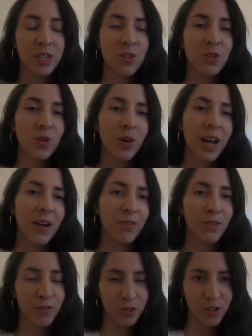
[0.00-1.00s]
You do have
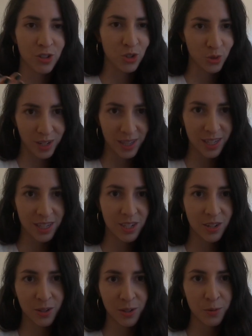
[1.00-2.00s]
to first join
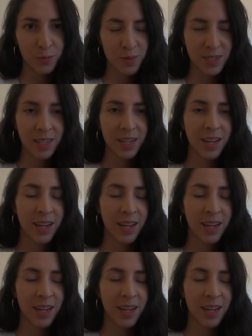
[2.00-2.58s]
these groups.